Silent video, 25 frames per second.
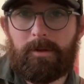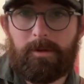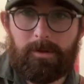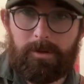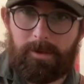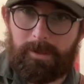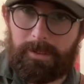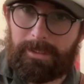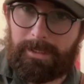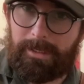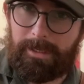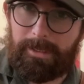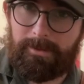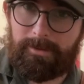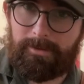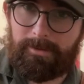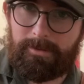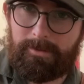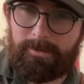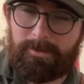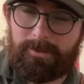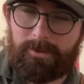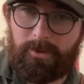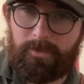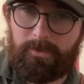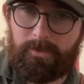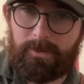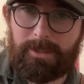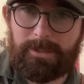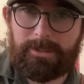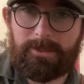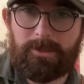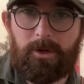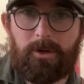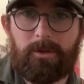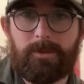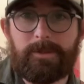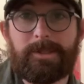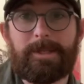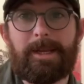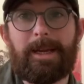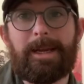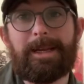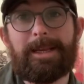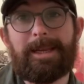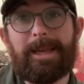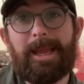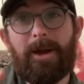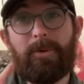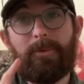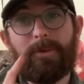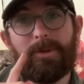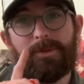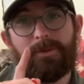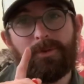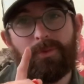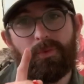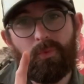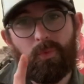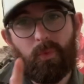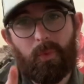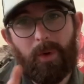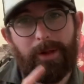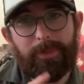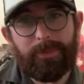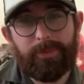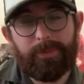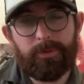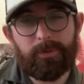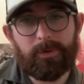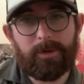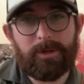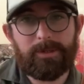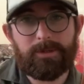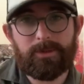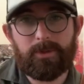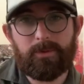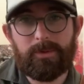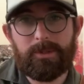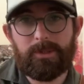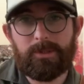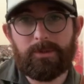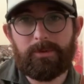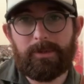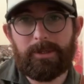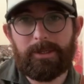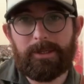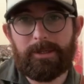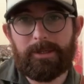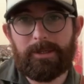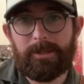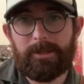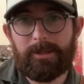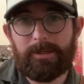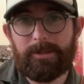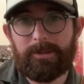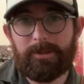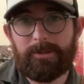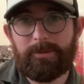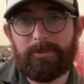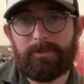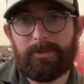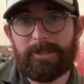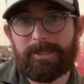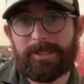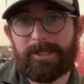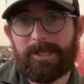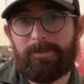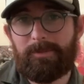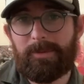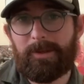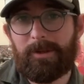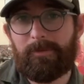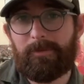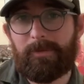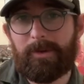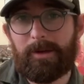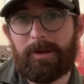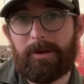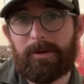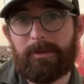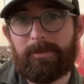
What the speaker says: Again, don't forget to alternate. Now we do 1, 3. So we're doing like we're skipping a finger.